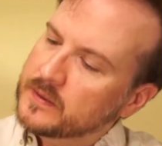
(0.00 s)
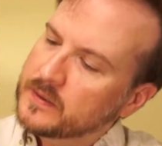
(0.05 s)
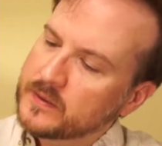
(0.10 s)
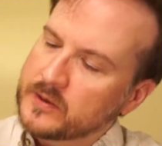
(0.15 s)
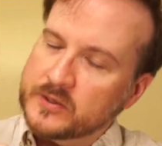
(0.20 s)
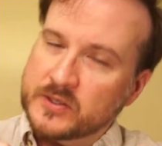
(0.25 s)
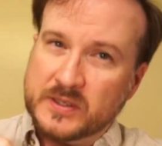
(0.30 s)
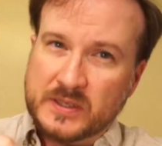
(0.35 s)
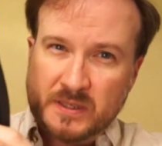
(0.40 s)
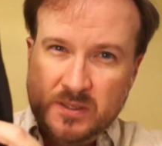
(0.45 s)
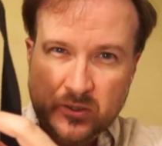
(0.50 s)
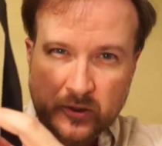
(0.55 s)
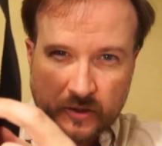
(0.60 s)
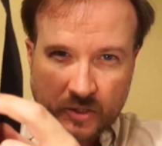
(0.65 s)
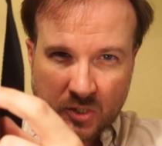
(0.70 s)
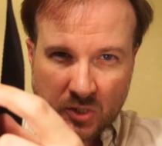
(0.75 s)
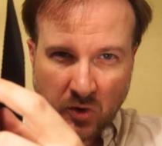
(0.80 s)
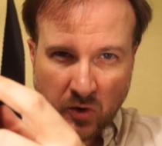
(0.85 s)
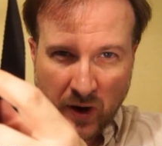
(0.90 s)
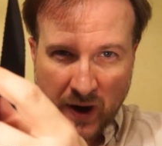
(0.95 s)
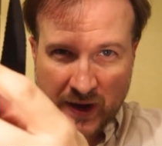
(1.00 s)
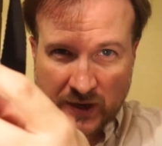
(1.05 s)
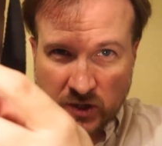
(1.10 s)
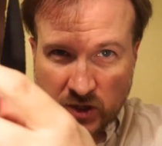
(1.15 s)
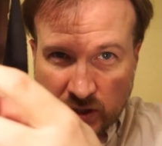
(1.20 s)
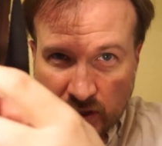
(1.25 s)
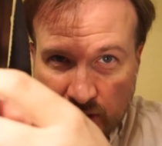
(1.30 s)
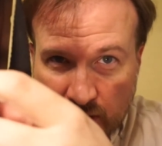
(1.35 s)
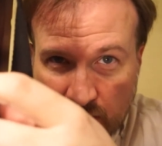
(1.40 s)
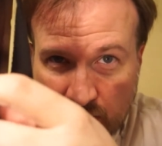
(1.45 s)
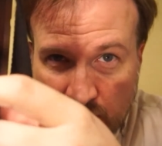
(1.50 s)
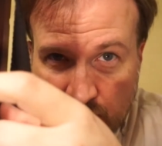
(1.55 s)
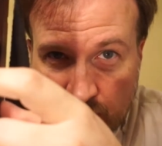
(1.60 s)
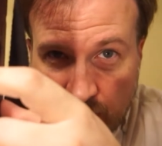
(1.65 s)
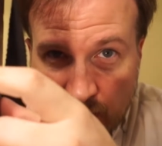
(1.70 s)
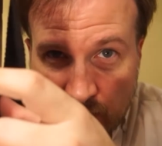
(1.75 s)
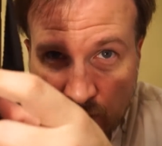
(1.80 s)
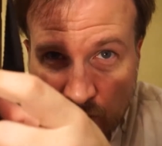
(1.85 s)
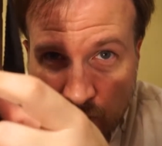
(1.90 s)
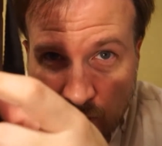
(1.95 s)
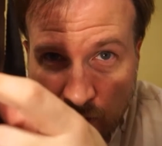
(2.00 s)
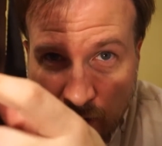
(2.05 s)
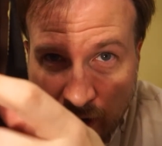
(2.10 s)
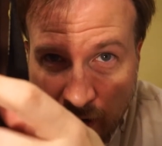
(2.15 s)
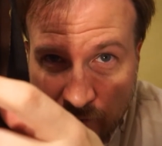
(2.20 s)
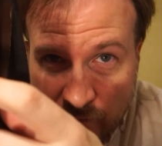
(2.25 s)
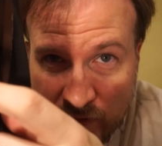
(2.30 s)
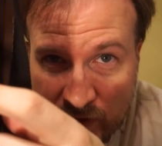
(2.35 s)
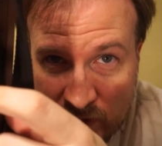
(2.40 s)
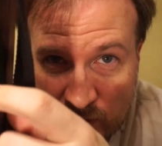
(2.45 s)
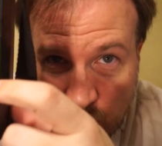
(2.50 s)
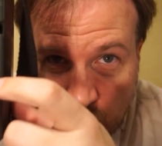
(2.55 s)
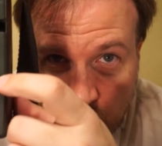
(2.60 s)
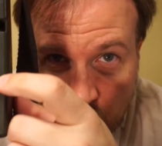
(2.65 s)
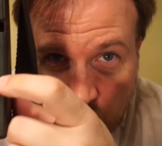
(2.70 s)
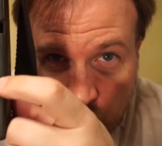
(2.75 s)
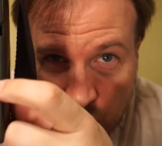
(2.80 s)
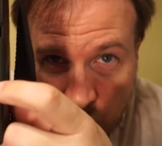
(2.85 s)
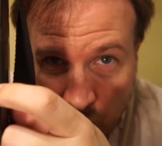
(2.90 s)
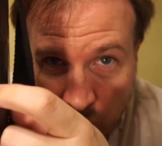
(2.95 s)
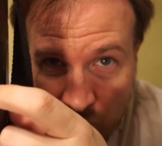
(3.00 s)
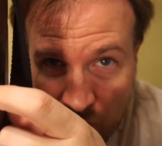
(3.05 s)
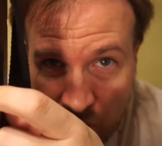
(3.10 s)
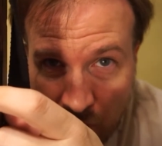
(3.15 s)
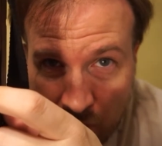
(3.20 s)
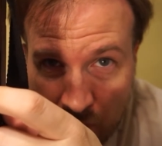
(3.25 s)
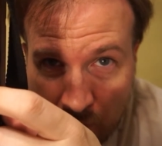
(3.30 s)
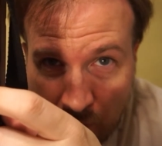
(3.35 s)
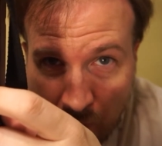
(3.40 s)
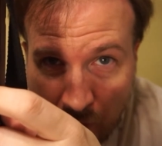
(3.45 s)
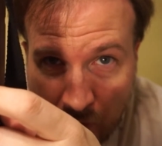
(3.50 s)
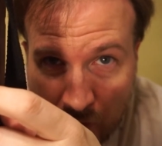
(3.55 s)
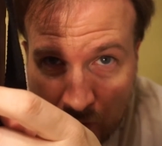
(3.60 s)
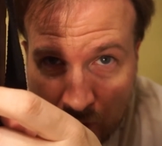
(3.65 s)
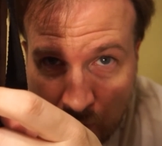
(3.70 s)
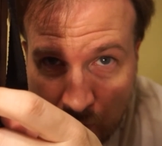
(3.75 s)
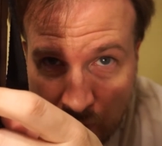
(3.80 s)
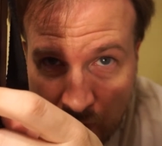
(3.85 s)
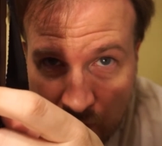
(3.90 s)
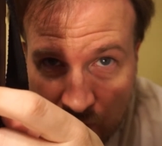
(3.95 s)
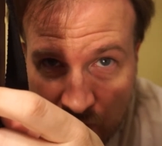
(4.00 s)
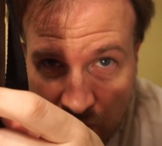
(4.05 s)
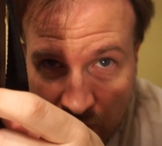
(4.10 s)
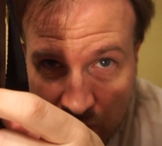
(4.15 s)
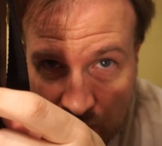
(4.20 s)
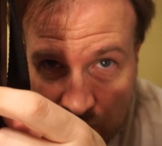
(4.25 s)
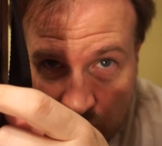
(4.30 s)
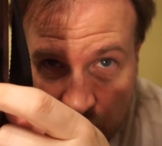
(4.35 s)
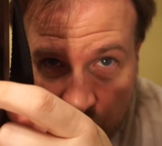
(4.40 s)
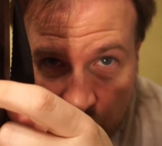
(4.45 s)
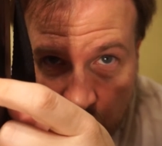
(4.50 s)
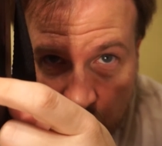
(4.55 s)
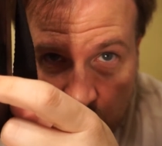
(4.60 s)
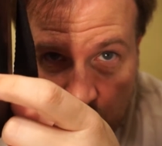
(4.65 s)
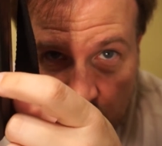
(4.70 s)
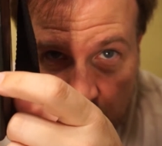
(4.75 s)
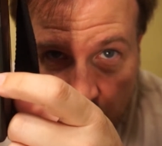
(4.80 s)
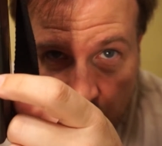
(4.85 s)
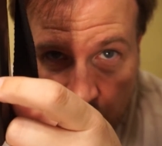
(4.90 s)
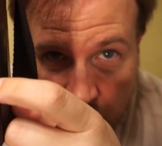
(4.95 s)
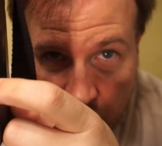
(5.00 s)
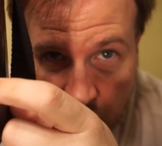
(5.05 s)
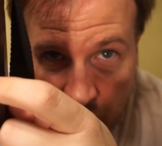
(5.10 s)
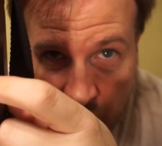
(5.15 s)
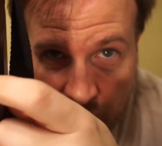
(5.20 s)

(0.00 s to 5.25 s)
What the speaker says: there's these little scratches. I don't know how visible those are. I saw them earlier when I was editing footage together.